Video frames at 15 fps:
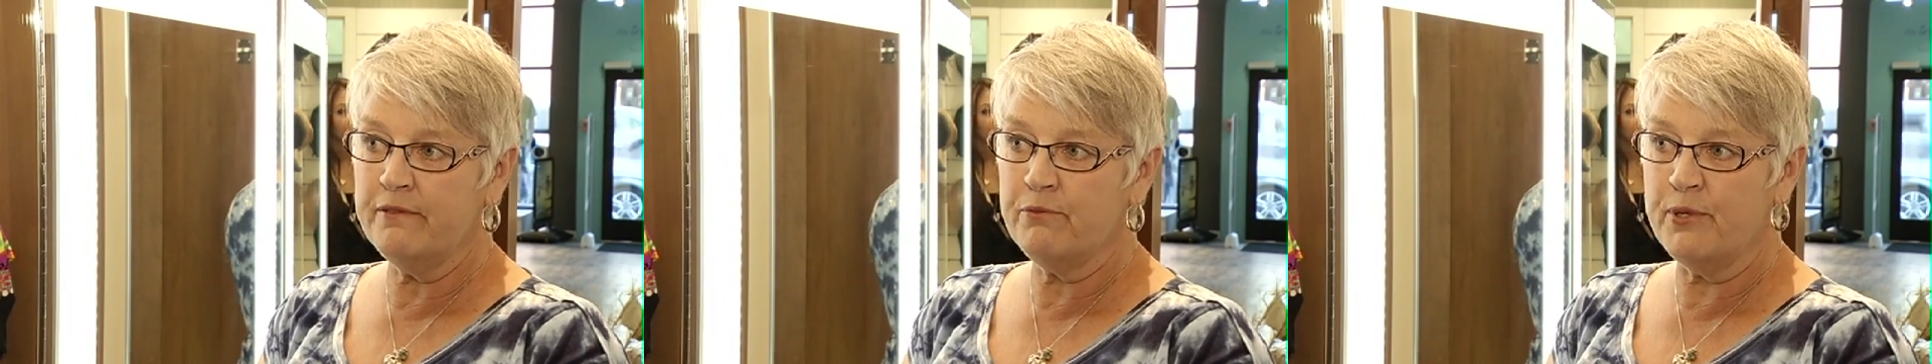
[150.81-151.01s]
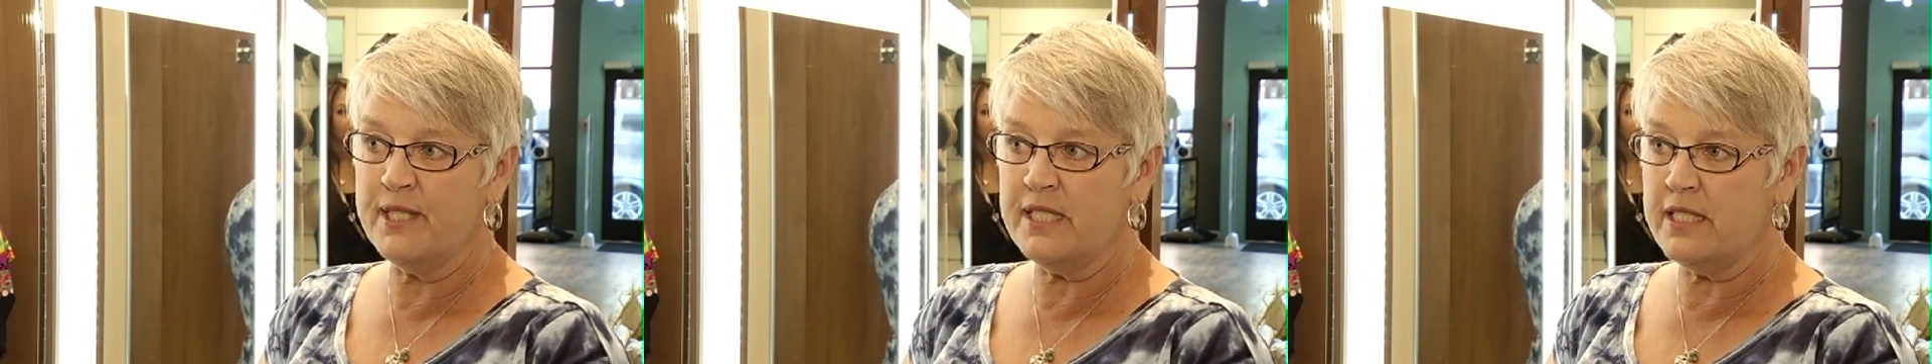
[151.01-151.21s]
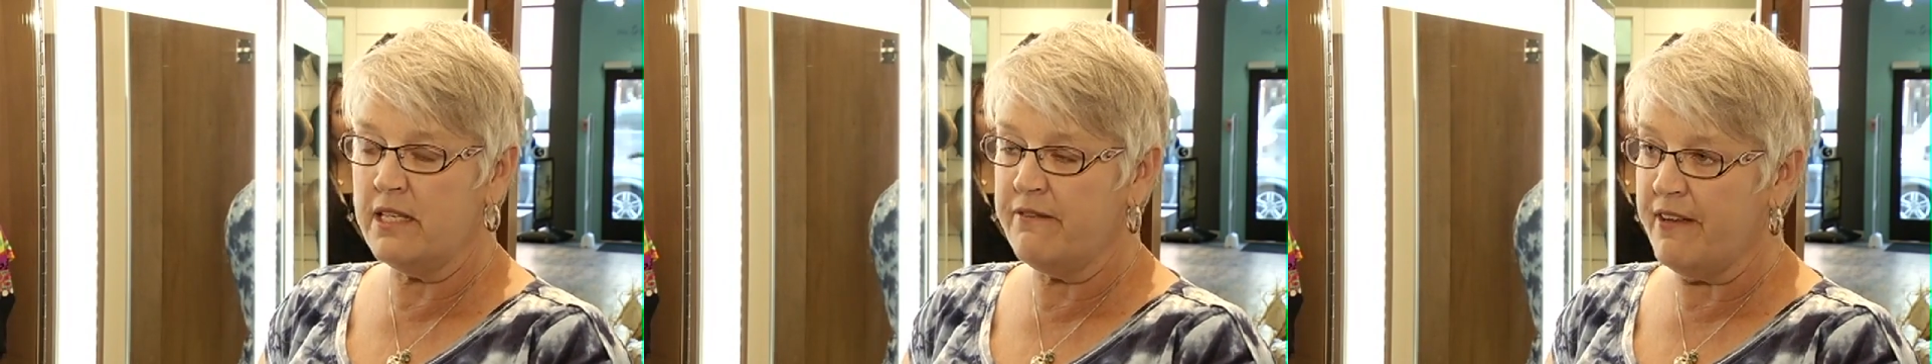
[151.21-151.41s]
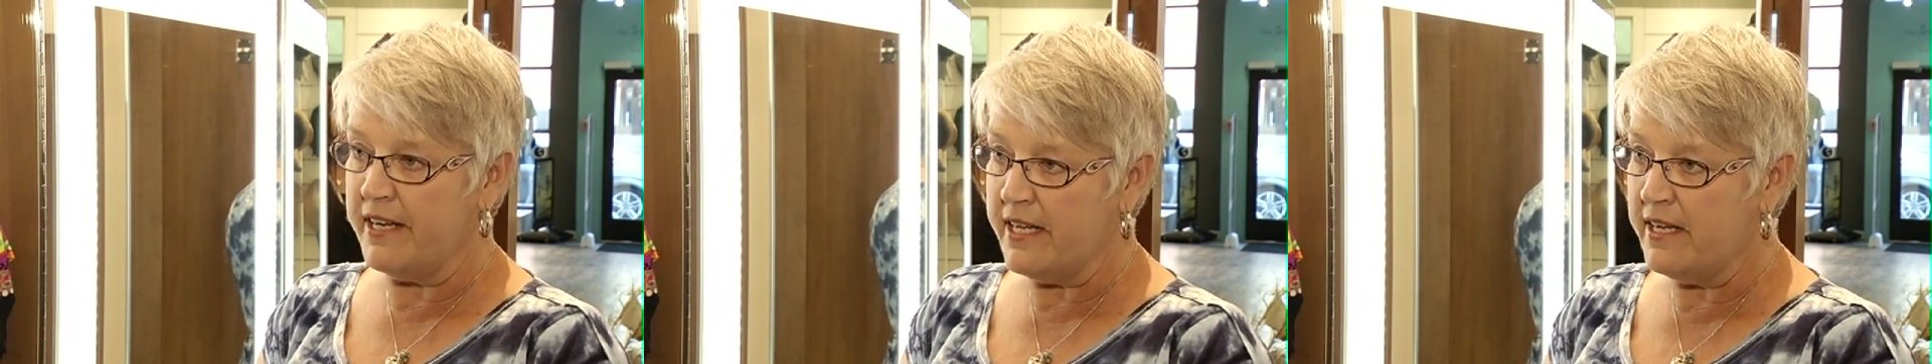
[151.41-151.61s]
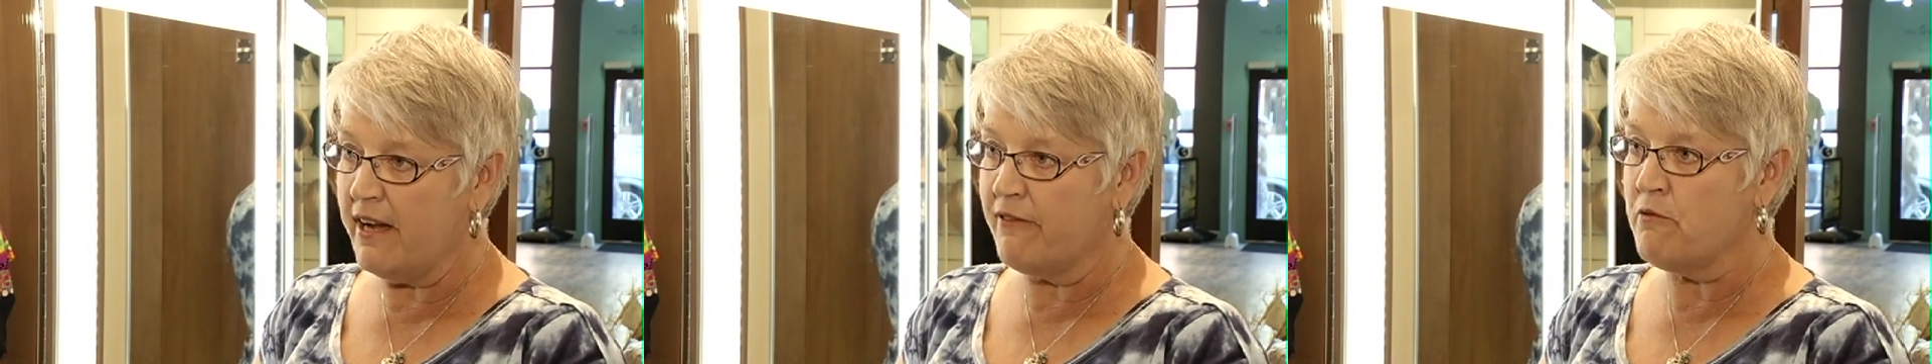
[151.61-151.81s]
receive
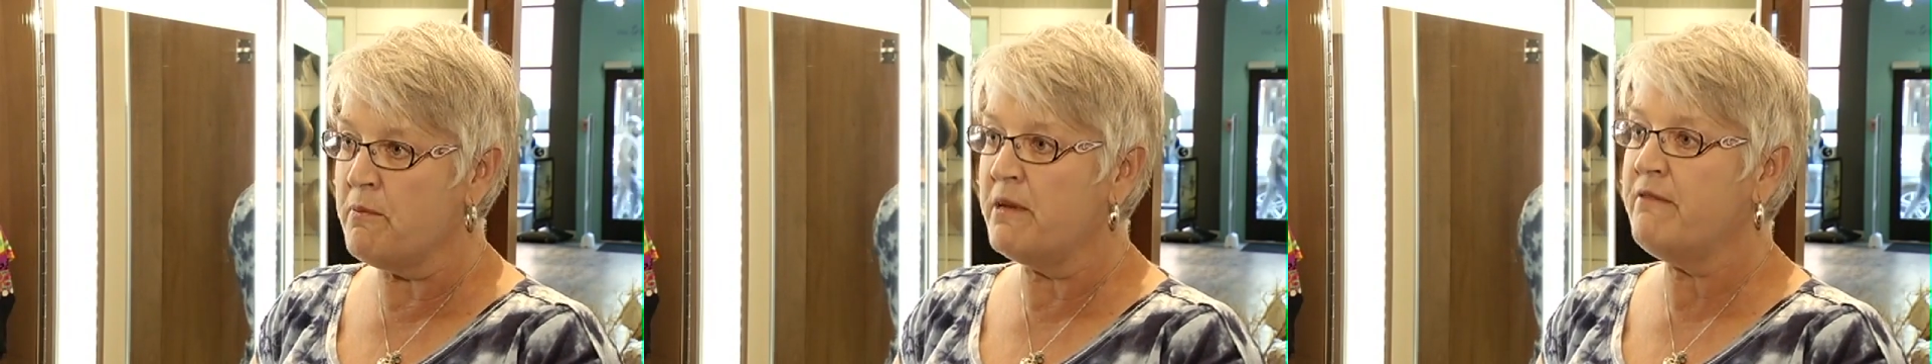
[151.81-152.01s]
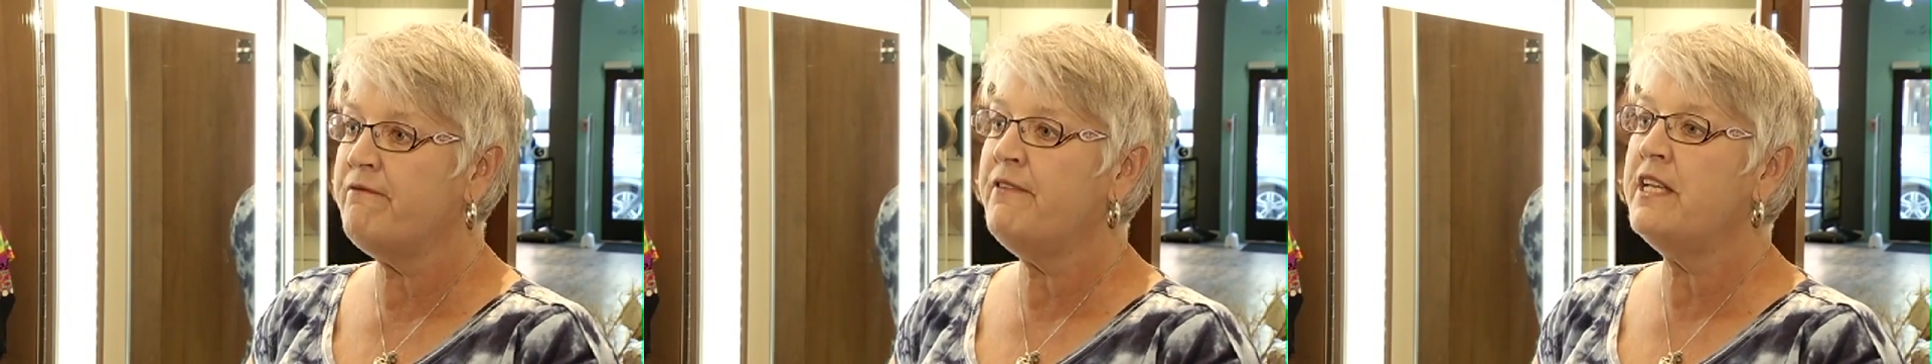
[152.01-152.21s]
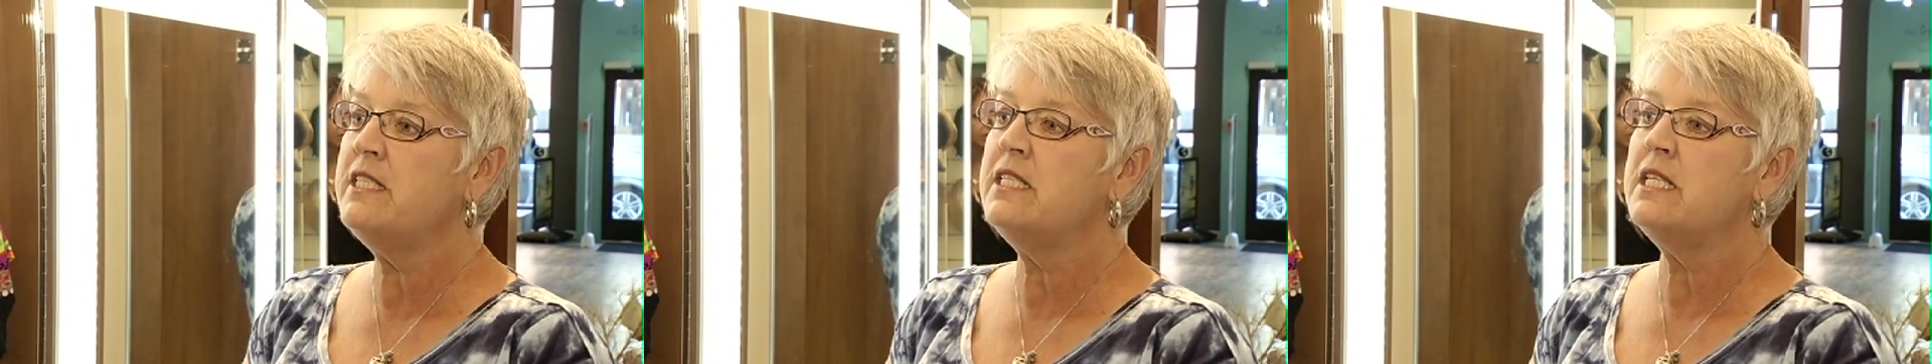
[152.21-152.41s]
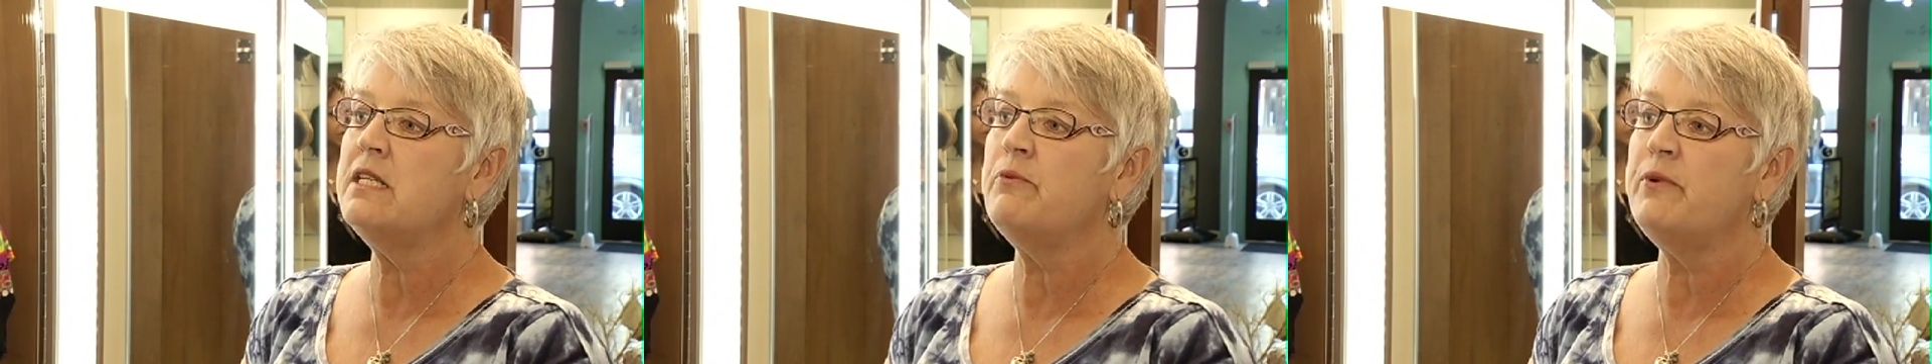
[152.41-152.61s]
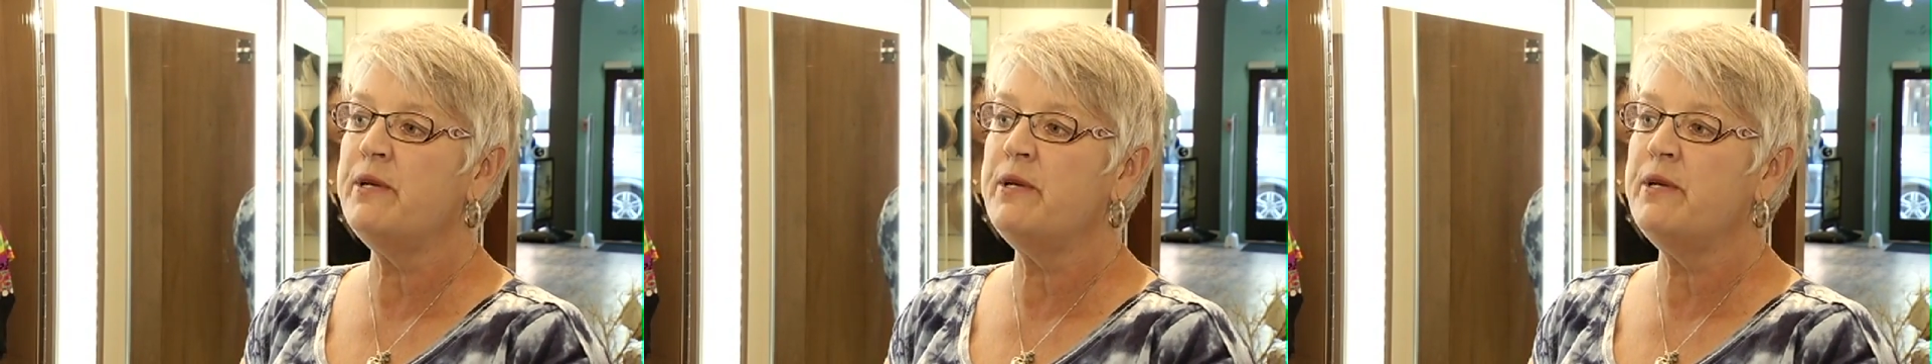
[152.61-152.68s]
any government funding.